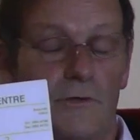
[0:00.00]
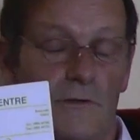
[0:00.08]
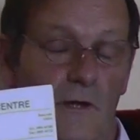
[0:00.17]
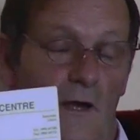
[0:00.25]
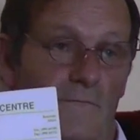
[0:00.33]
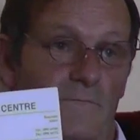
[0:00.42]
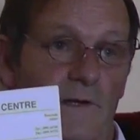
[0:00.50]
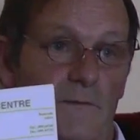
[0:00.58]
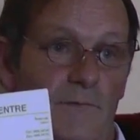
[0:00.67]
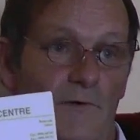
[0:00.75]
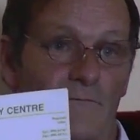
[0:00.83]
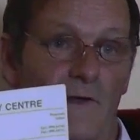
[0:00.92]
could have
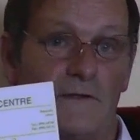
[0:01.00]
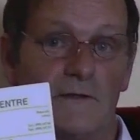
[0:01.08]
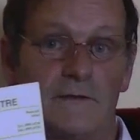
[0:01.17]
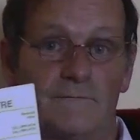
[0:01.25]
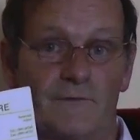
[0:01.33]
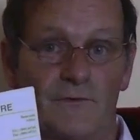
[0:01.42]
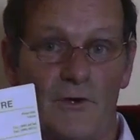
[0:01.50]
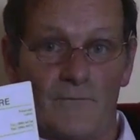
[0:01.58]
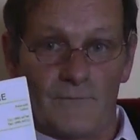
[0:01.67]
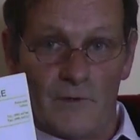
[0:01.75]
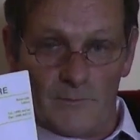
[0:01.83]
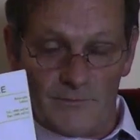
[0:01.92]
been prevented if the
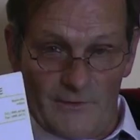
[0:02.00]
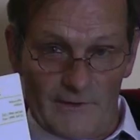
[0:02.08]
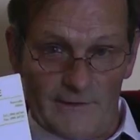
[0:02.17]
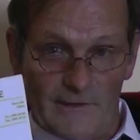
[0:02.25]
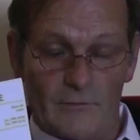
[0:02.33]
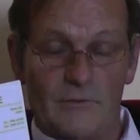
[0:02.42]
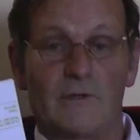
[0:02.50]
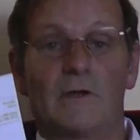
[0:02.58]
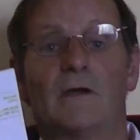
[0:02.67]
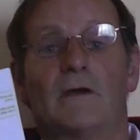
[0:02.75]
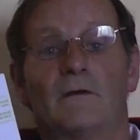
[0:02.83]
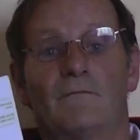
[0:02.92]
Turf Club sent out
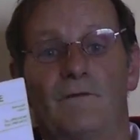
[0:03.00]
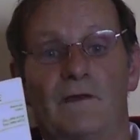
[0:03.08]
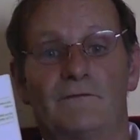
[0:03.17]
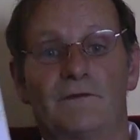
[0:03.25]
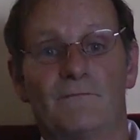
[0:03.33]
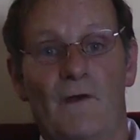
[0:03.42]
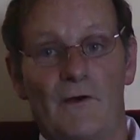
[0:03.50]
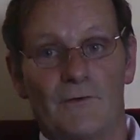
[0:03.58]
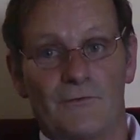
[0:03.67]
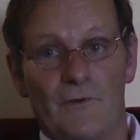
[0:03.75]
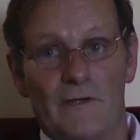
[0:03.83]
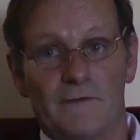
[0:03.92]
vets. If
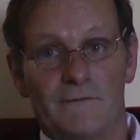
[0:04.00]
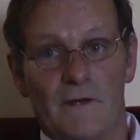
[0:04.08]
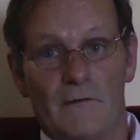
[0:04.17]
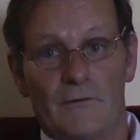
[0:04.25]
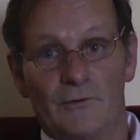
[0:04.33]
Horse Racing